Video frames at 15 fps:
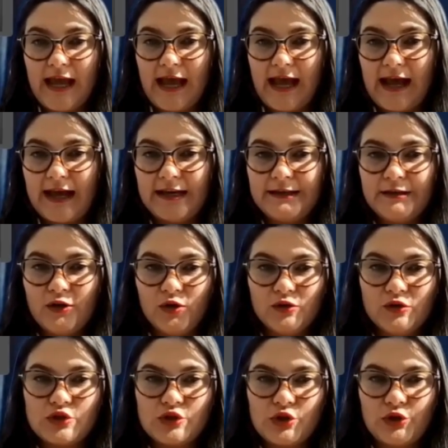and
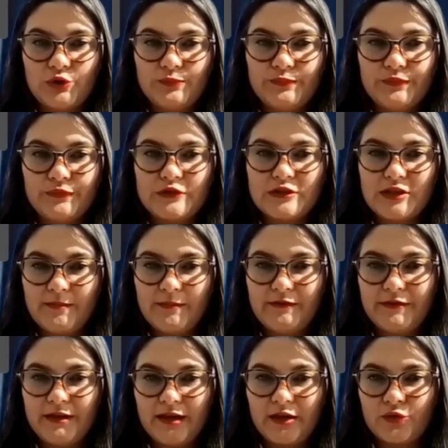also some
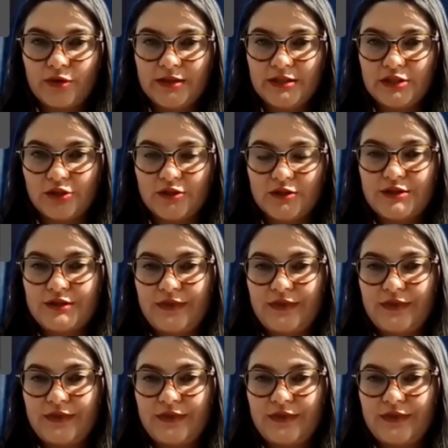of the crystals